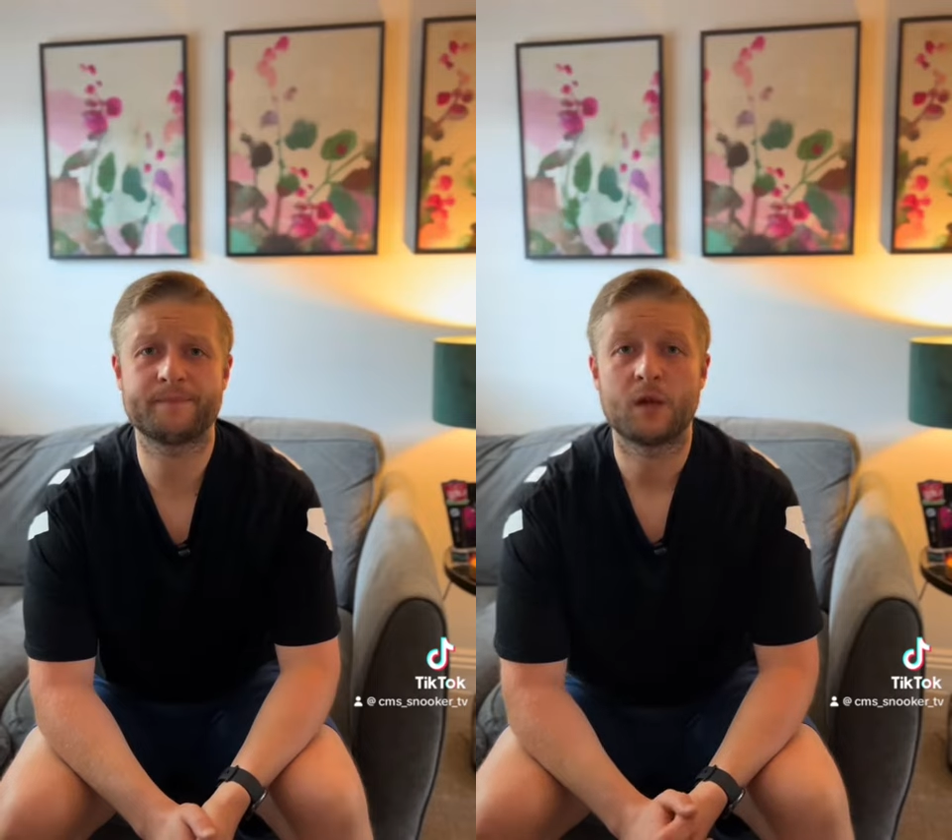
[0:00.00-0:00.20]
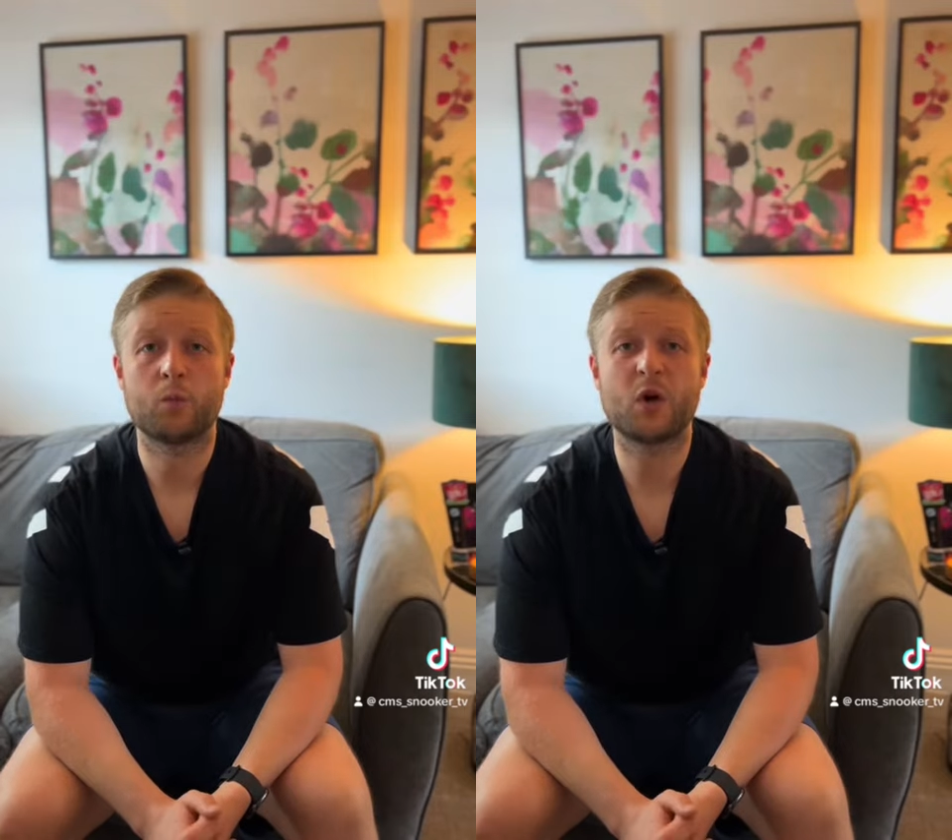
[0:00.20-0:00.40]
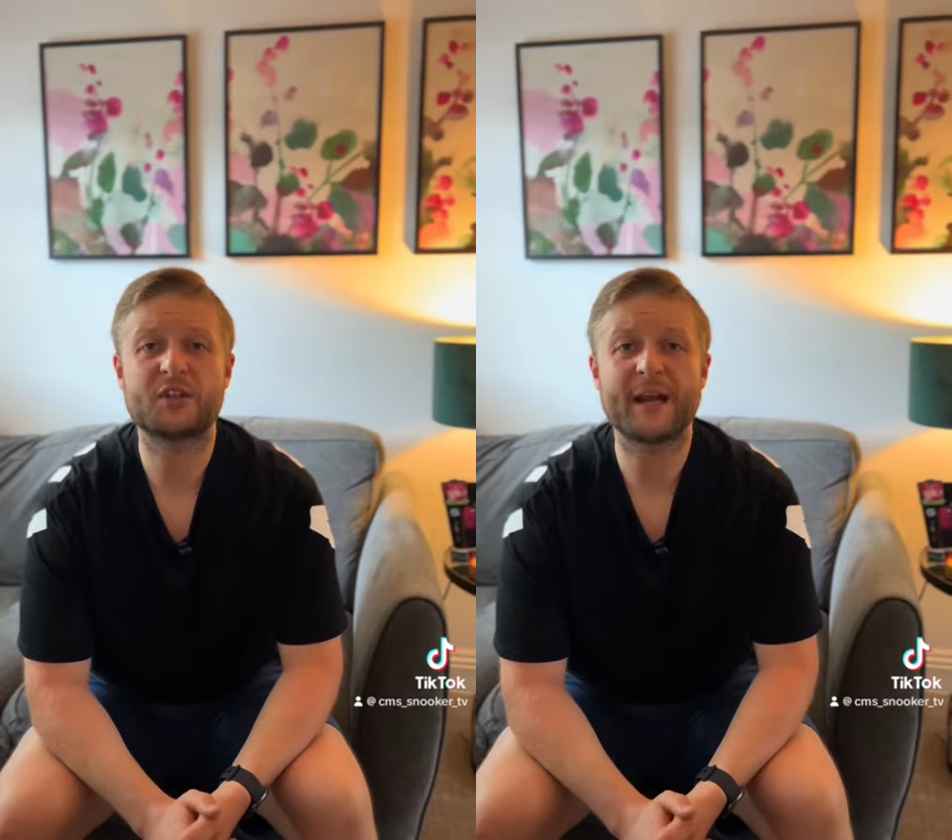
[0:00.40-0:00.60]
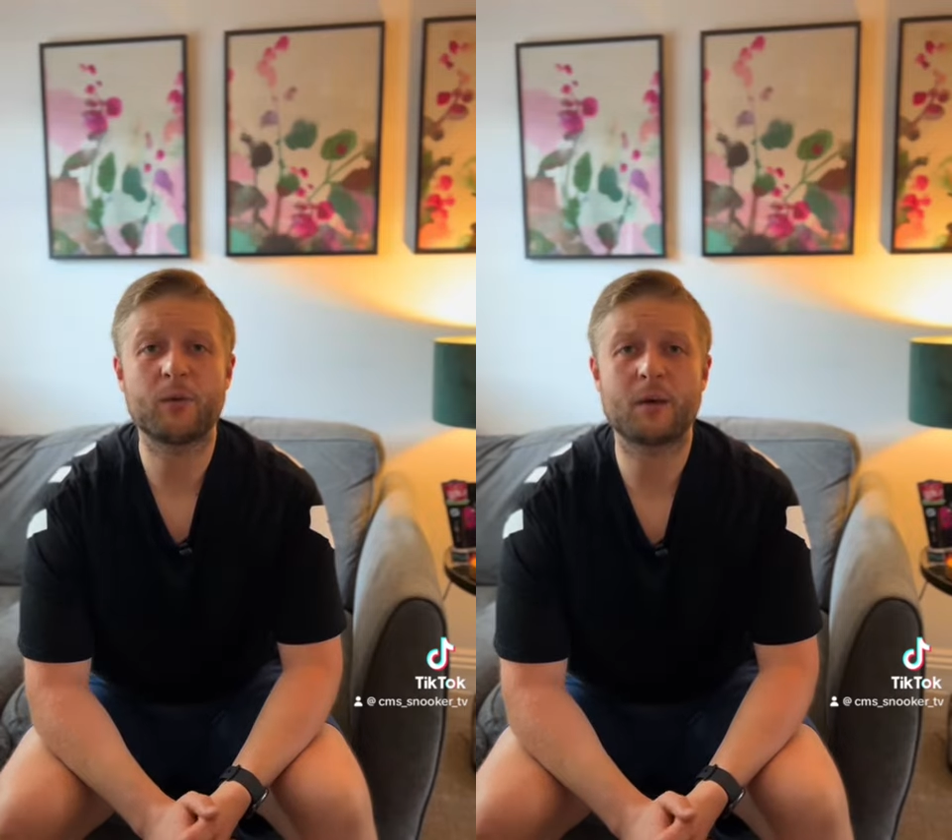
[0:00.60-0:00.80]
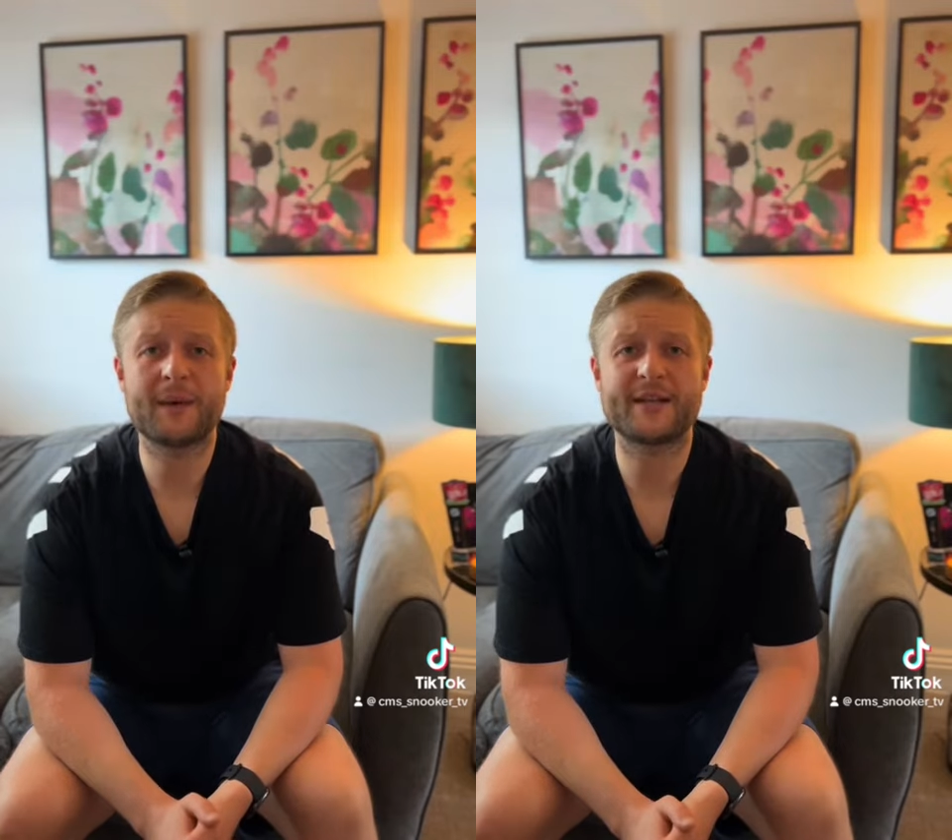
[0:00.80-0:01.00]
What day
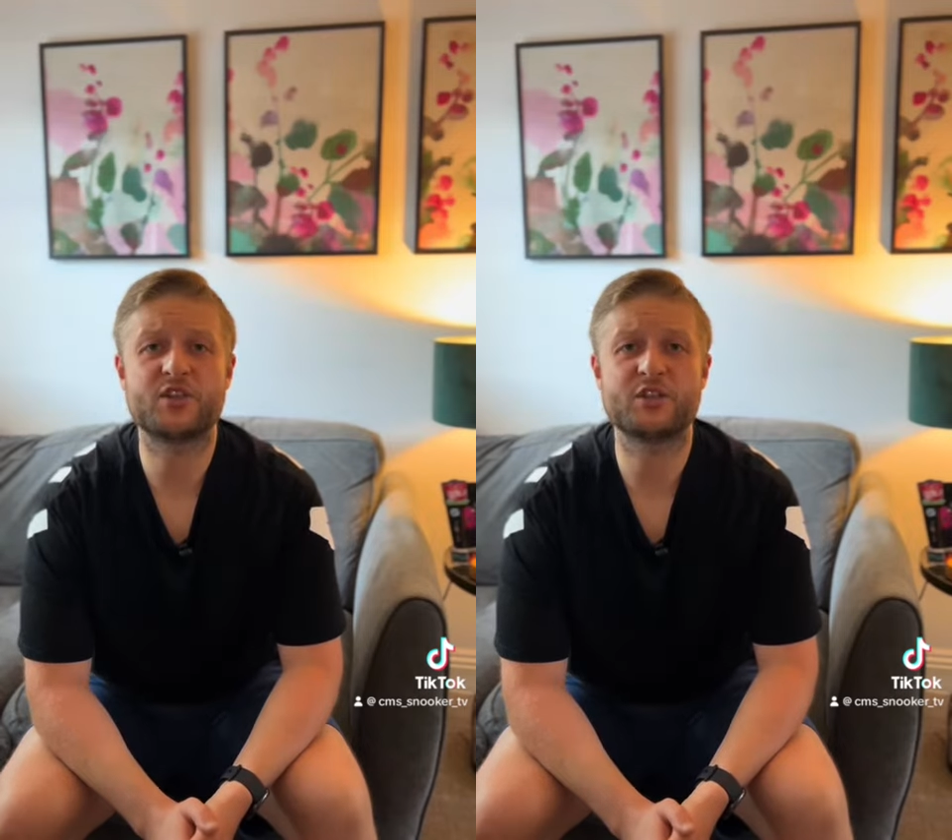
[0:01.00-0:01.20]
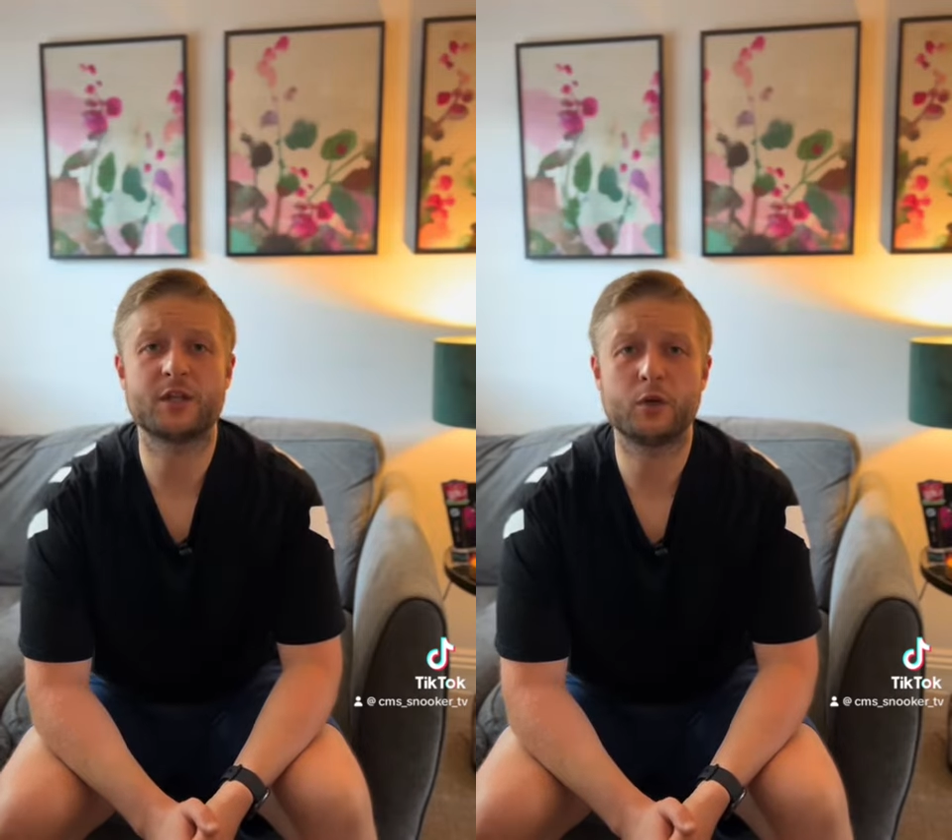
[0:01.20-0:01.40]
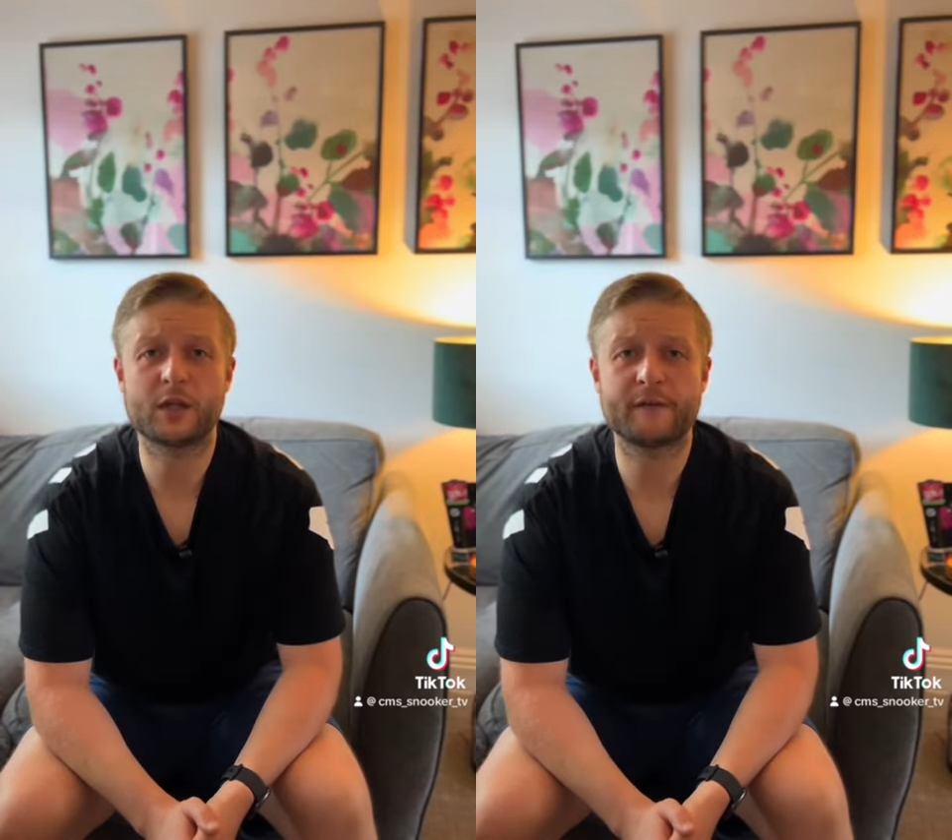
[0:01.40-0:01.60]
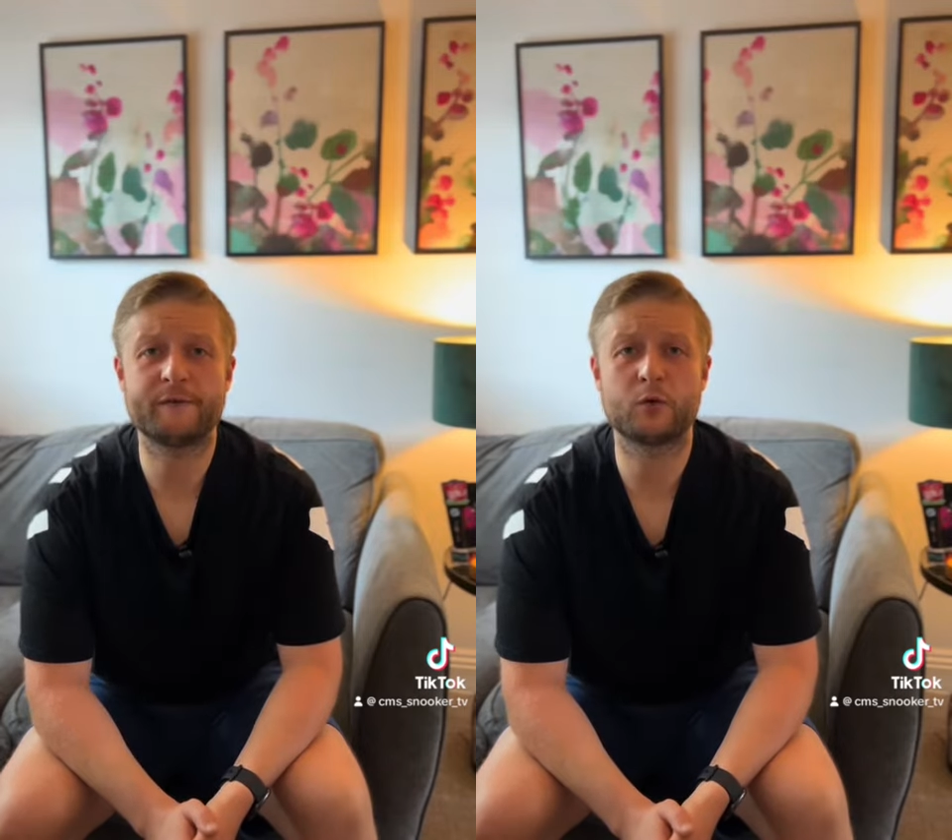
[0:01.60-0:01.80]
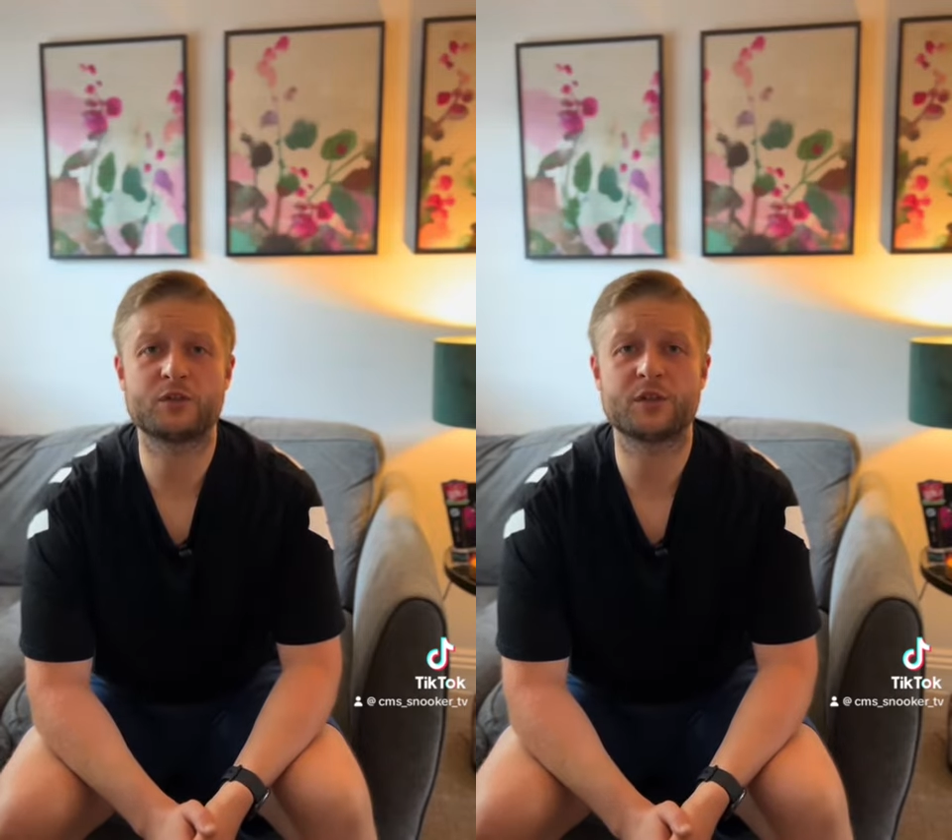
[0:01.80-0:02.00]
one matches are you looking
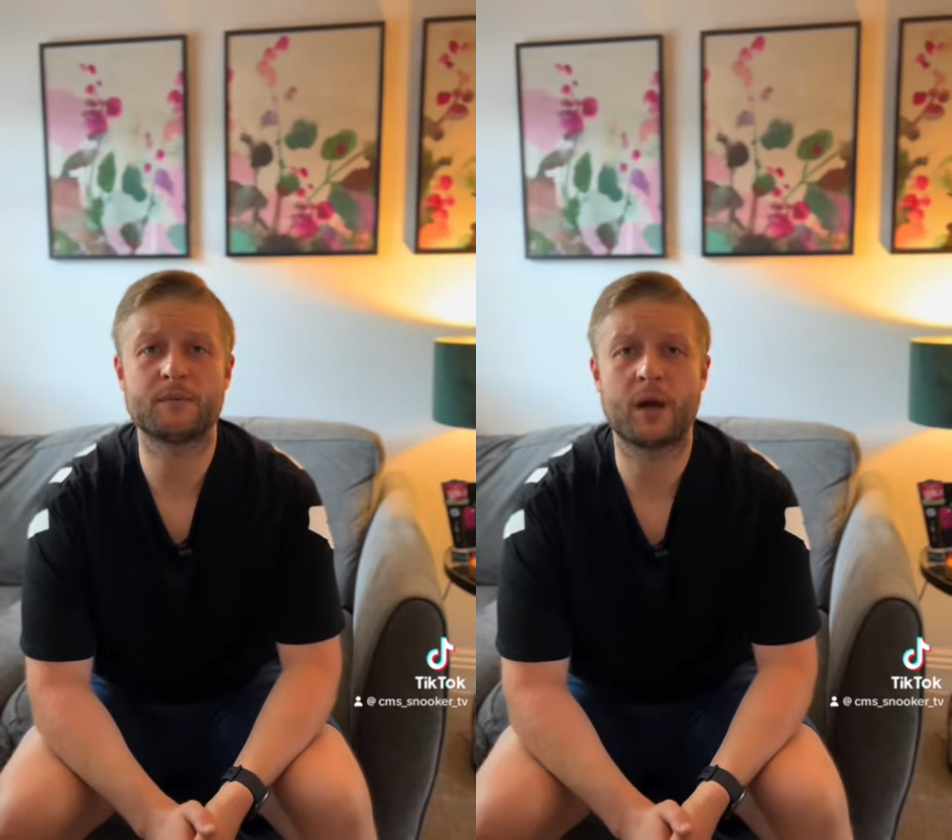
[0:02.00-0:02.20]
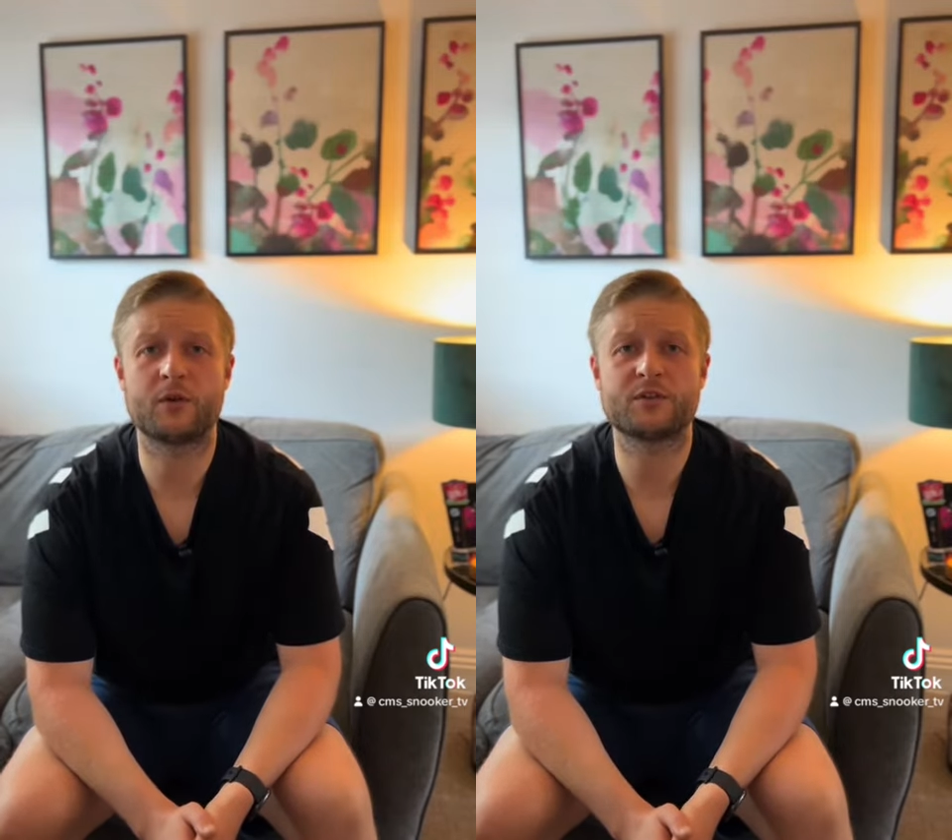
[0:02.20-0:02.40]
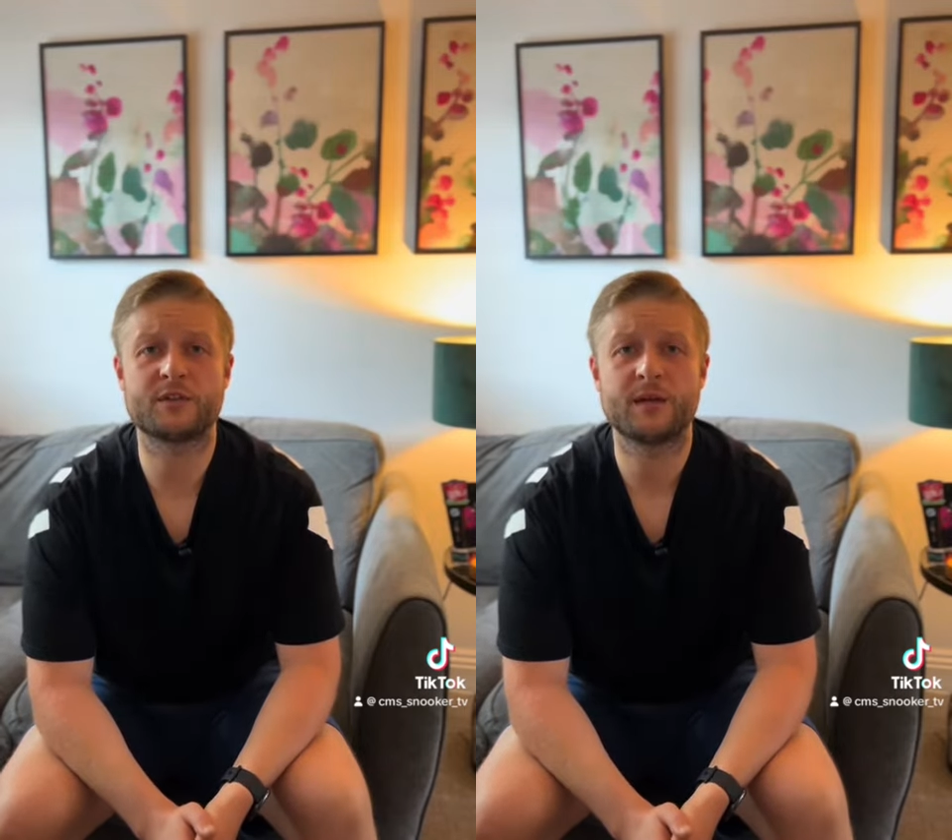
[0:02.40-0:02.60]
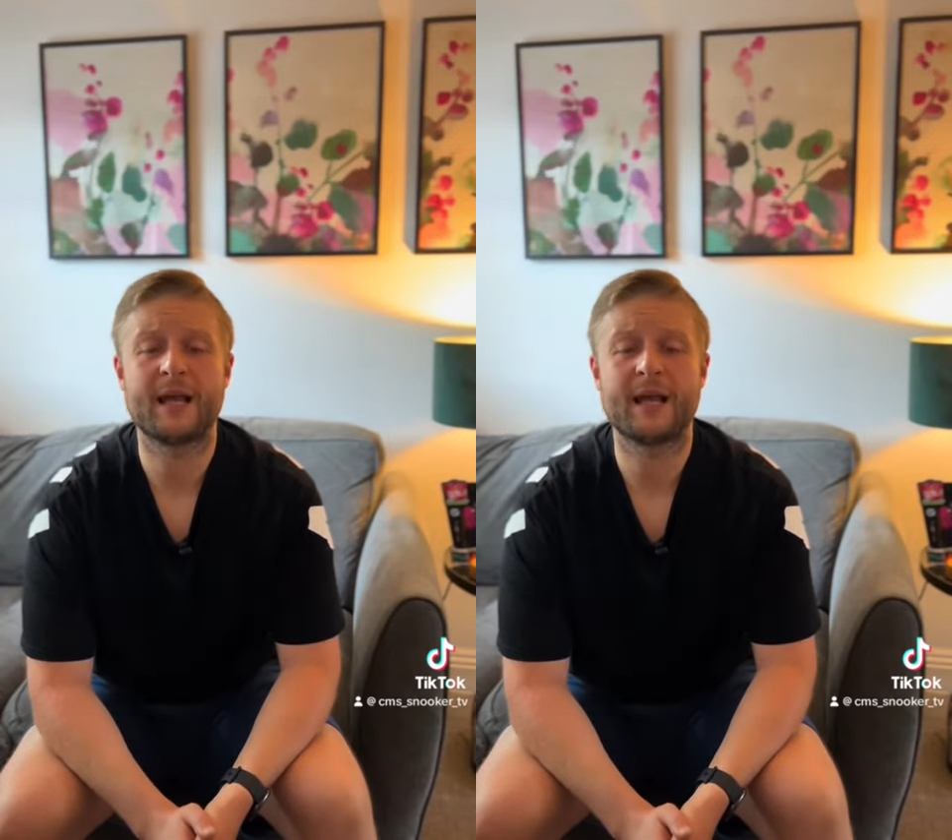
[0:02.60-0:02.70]
forward to the most?